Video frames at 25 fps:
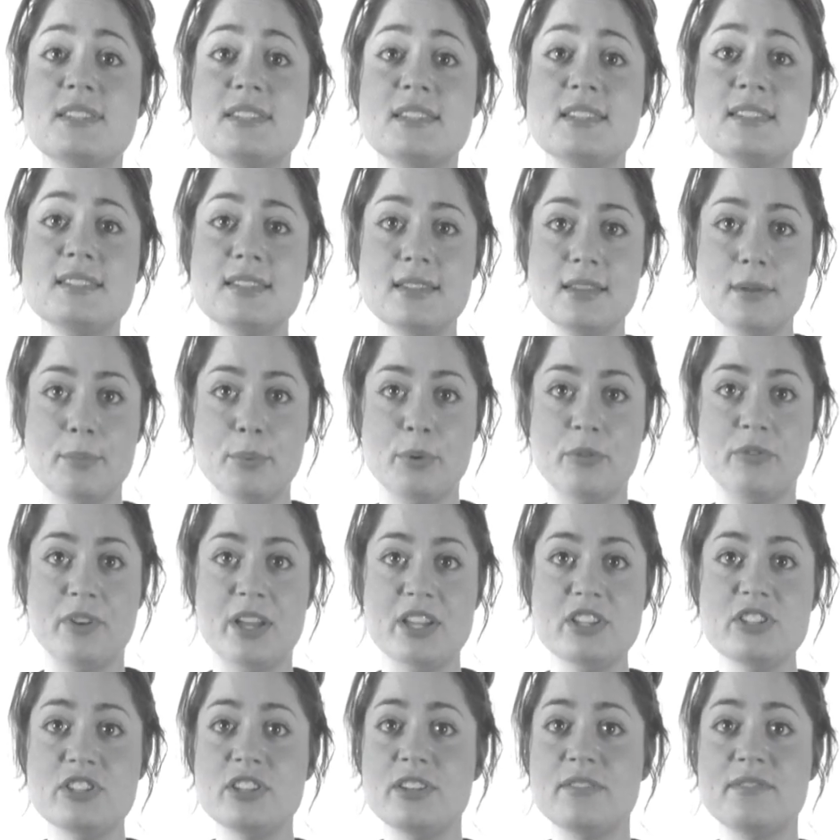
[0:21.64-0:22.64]
assist in the
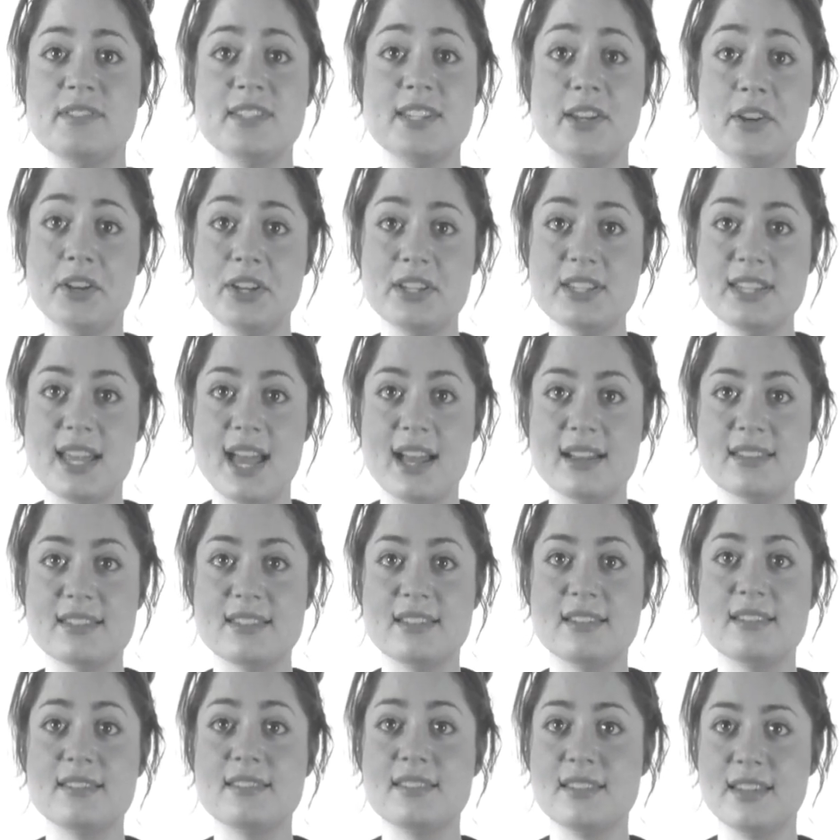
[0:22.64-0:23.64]
prevention of serious
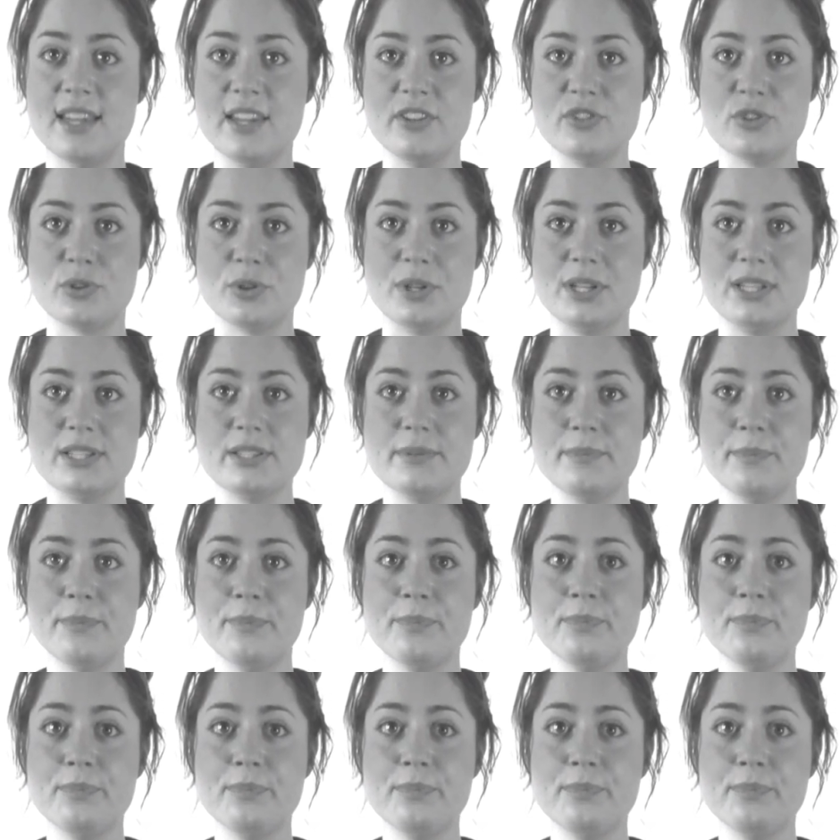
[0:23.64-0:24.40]
accidents and injuries.